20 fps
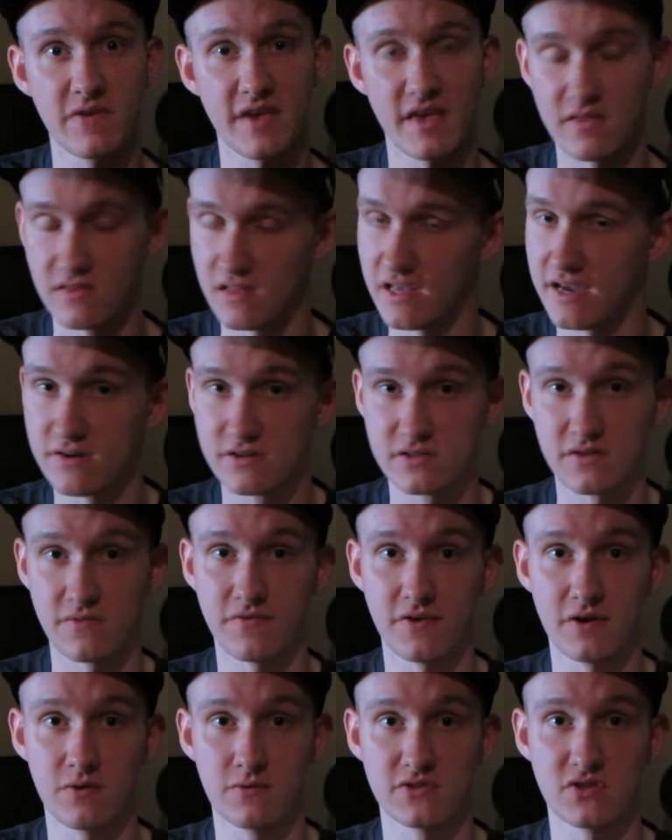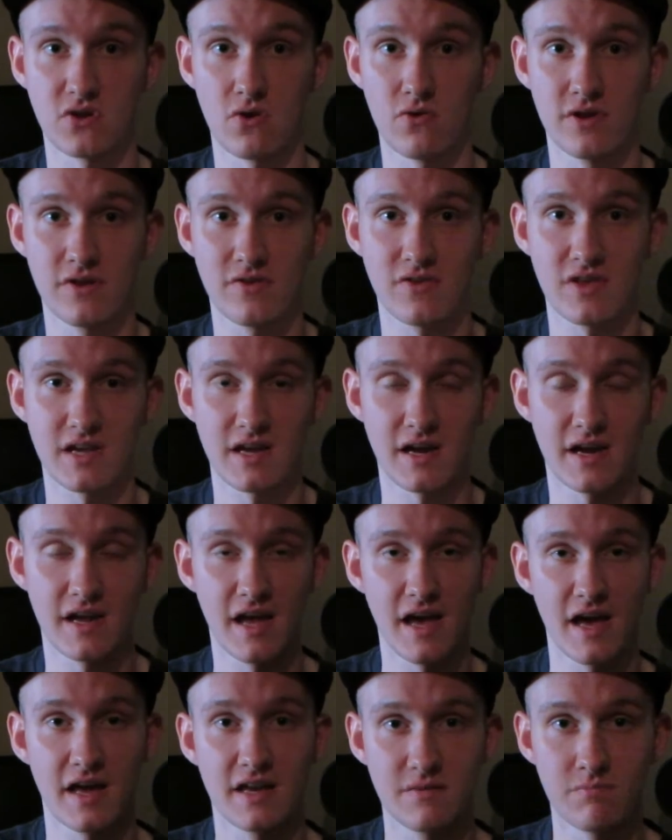And Layers of Fear was the only thing I
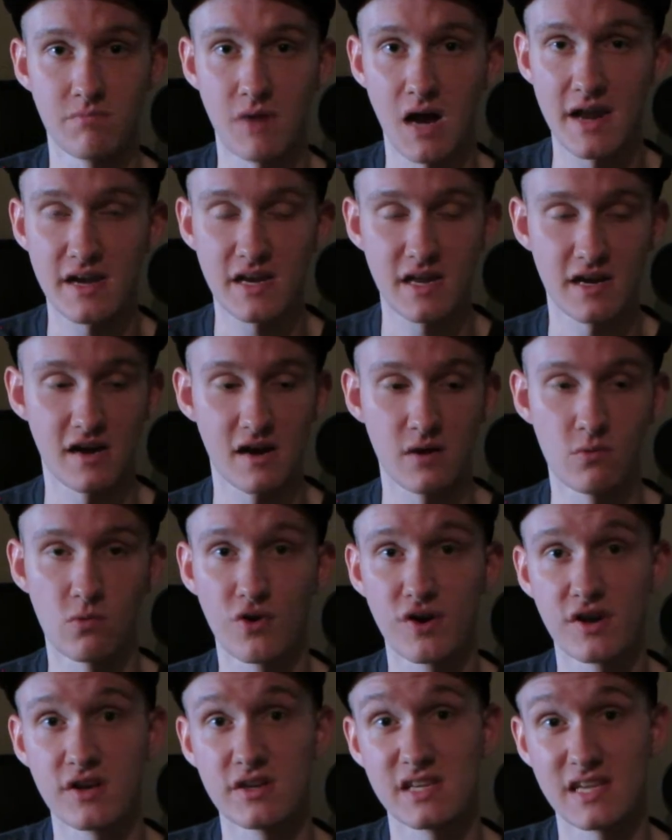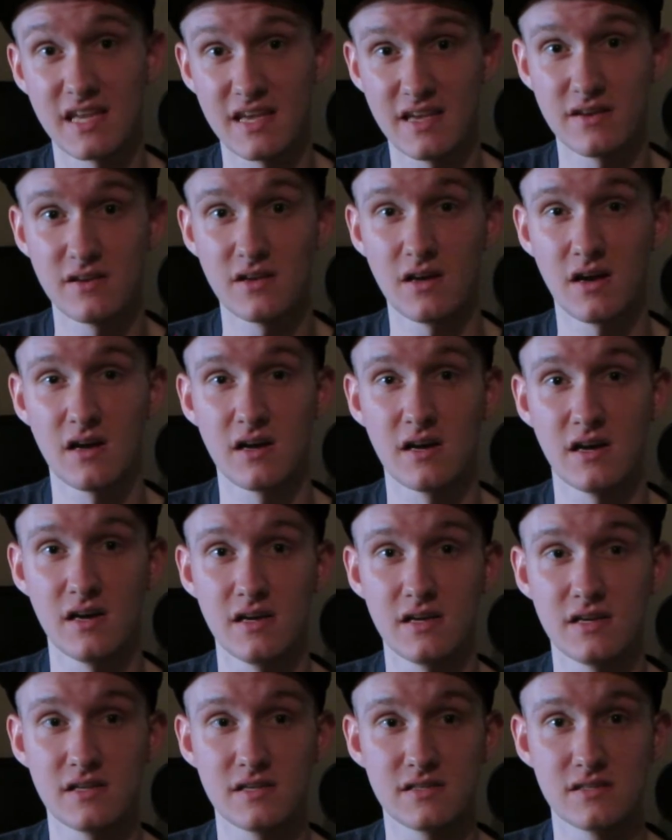had in mind, and I wanted to get
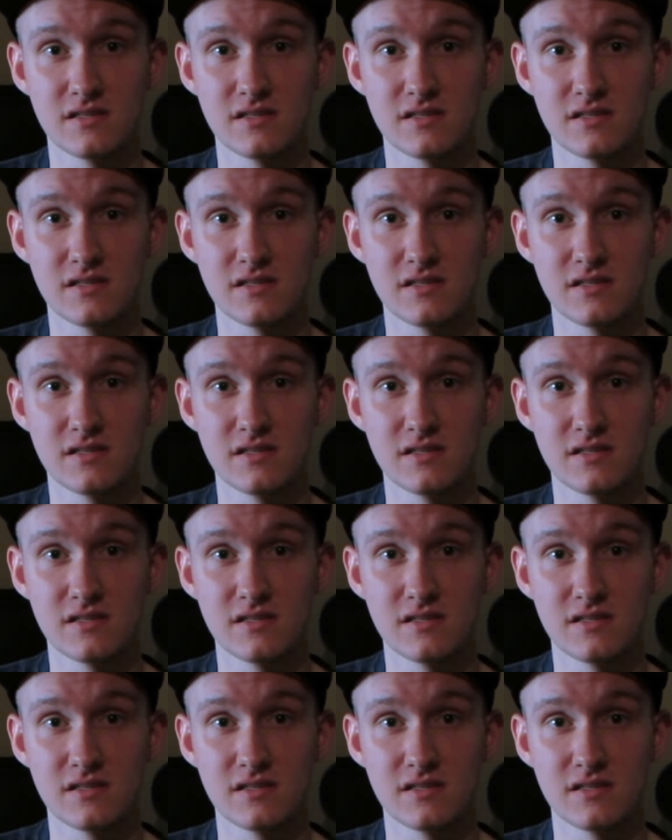uh,